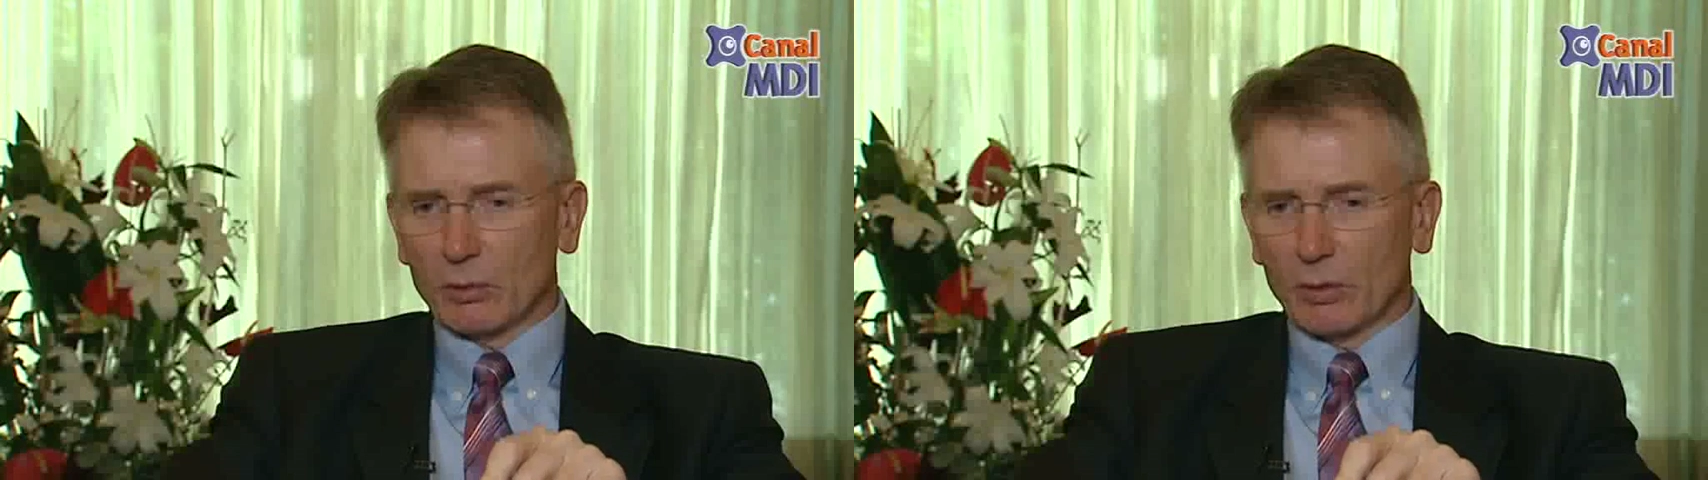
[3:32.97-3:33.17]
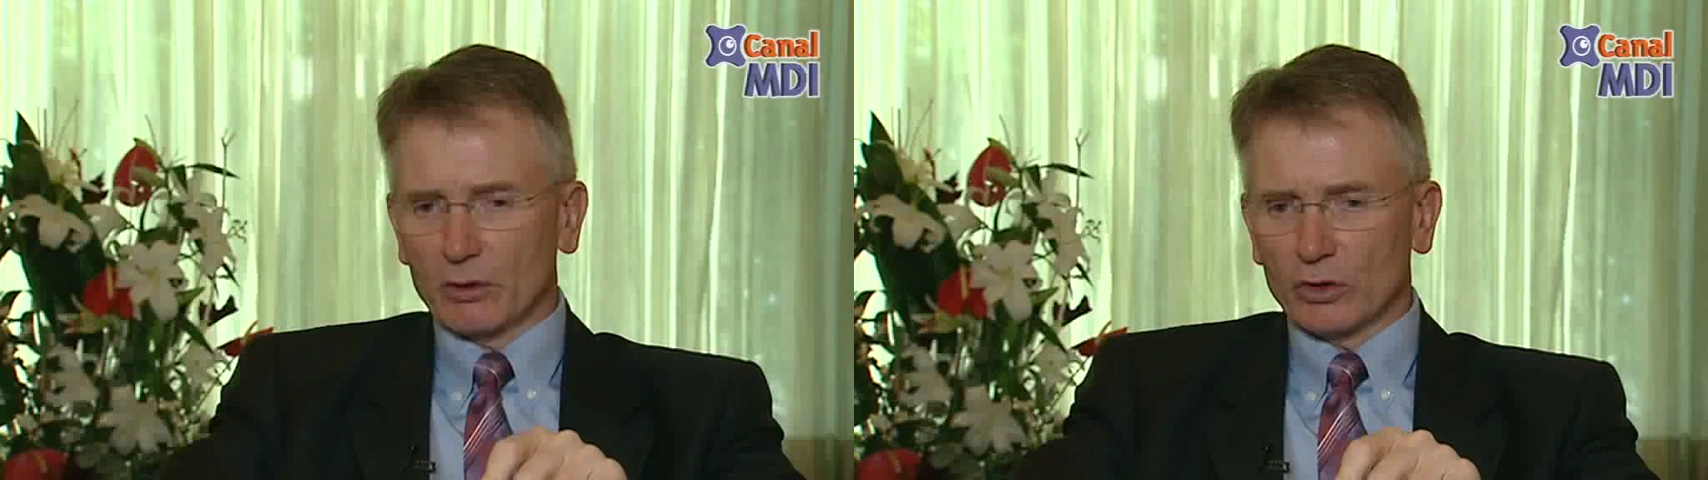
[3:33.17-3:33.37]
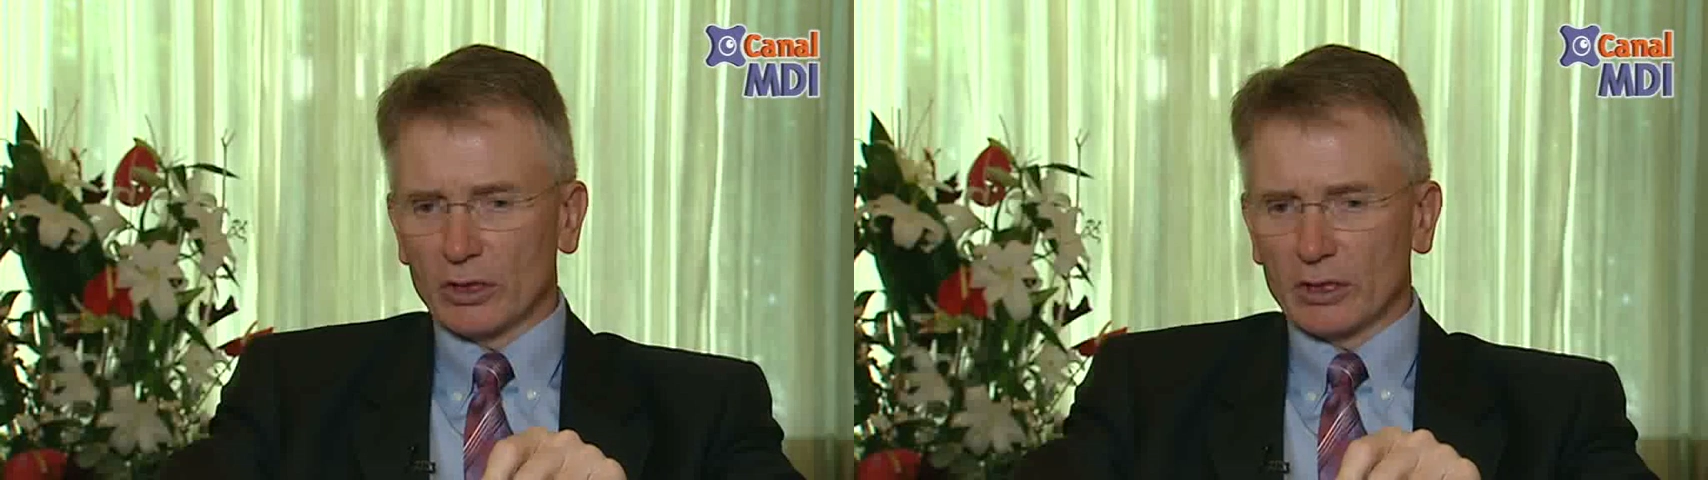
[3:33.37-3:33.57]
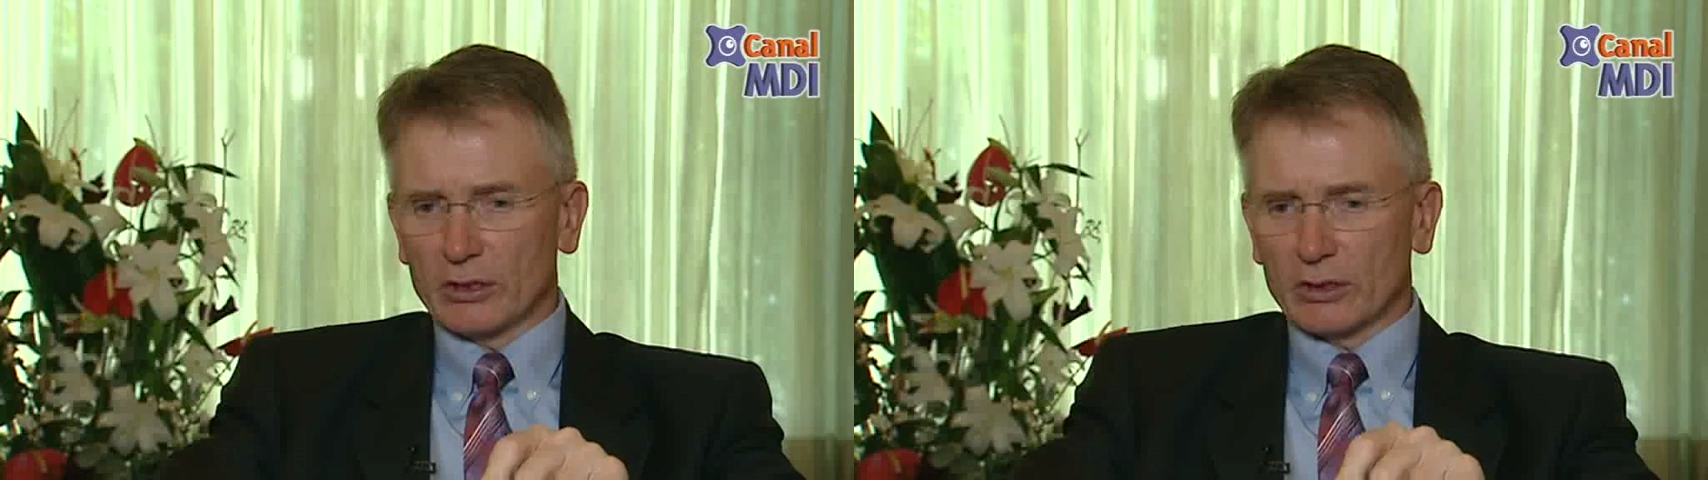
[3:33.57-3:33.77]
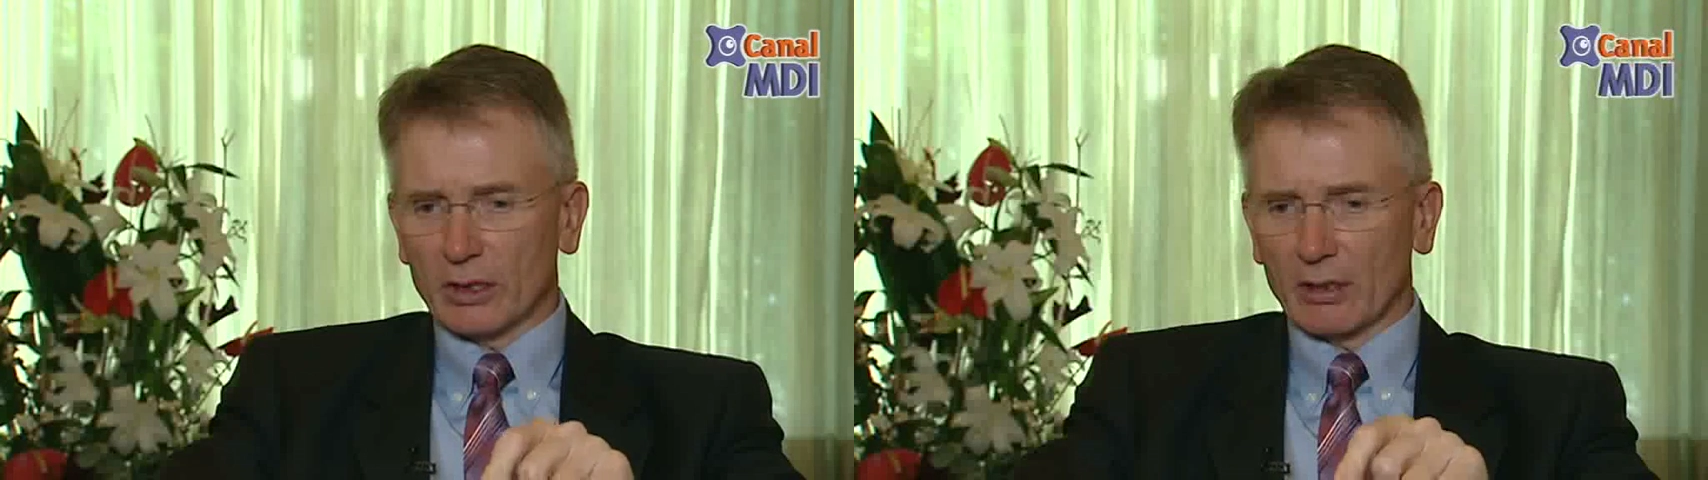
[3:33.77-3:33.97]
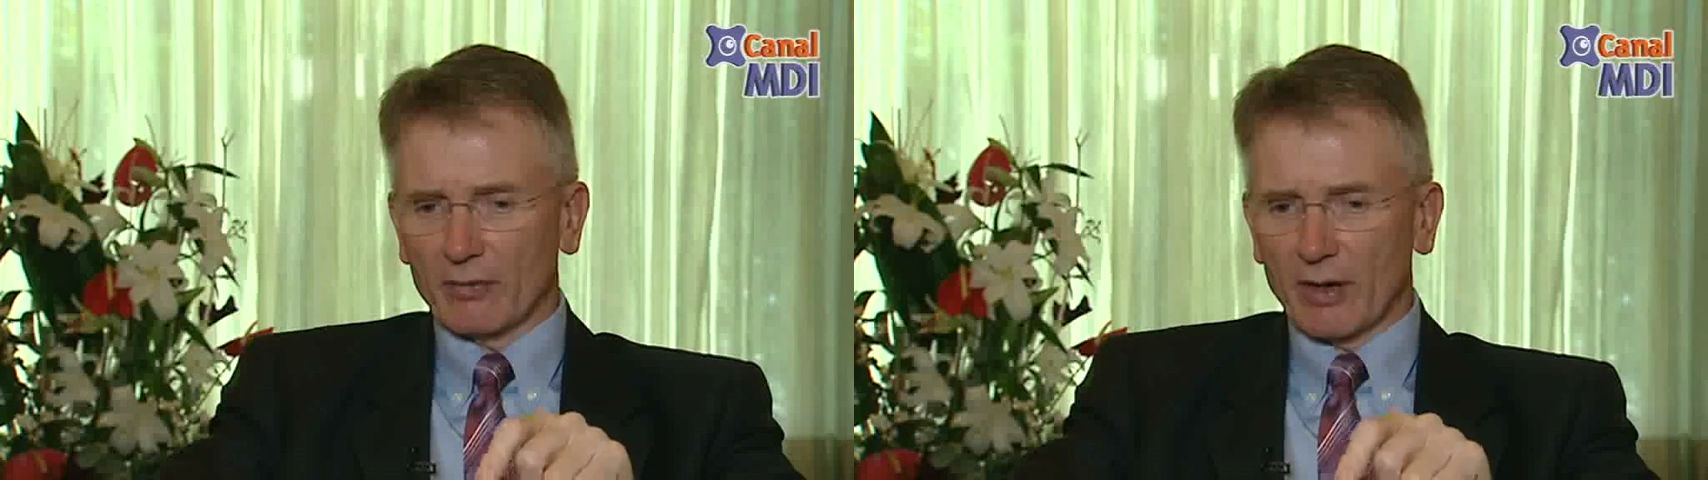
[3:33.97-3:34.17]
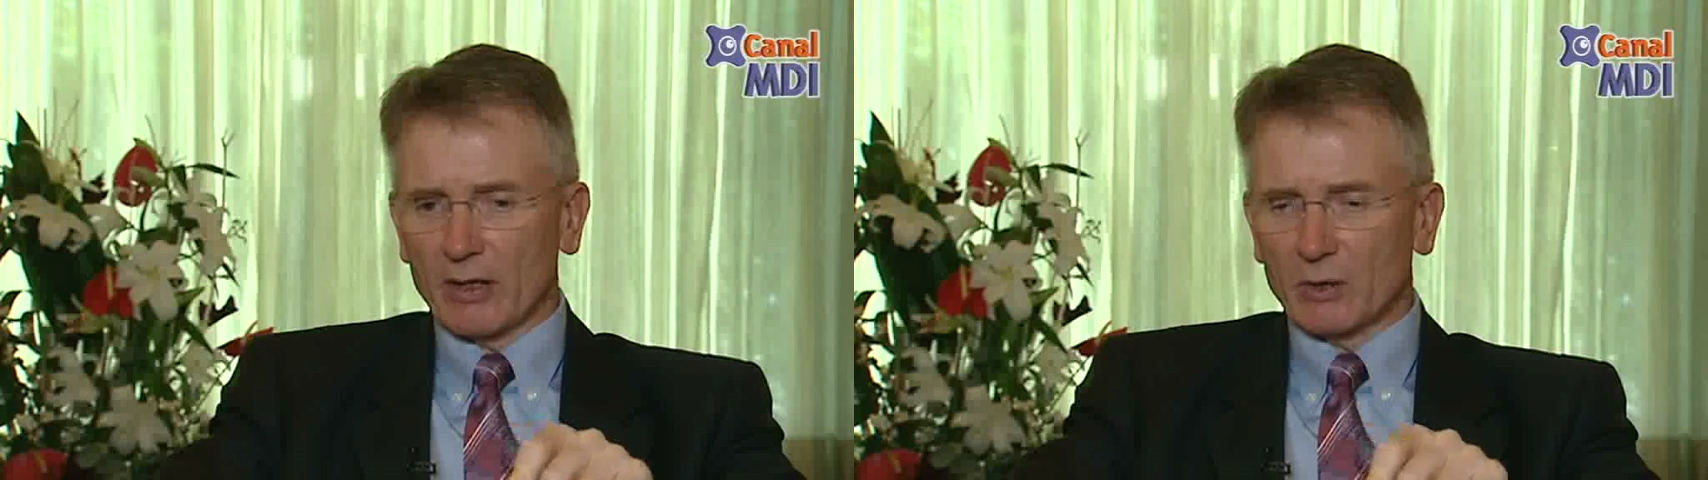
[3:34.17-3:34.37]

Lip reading: which is very